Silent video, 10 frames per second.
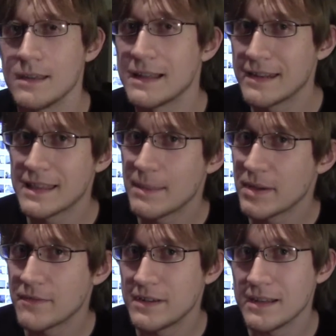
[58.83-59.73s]
It's not that
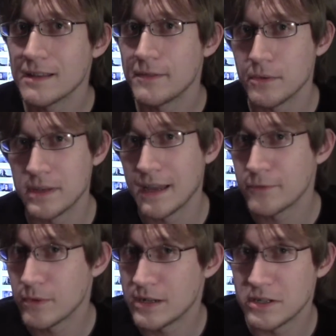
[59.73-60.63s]
big of a deal if you only have
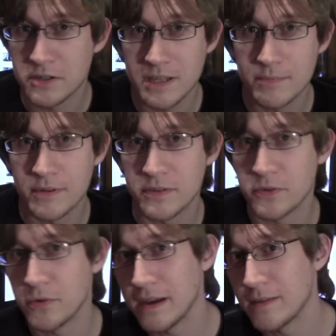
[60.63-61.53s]
to watch each clip once or
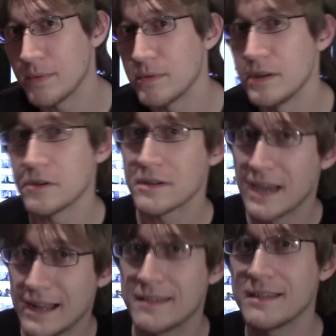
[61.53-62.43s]
twice, but when you're
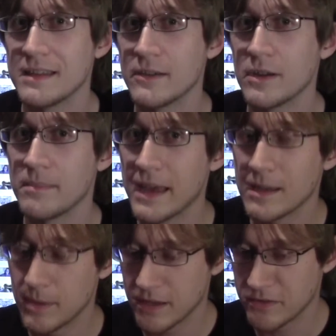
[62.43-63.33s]
constantly going
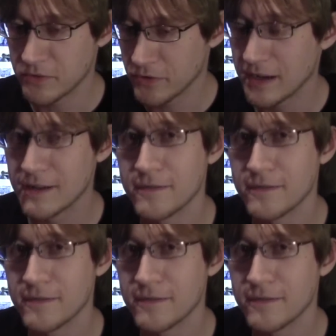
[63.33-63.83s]
back because you're trying to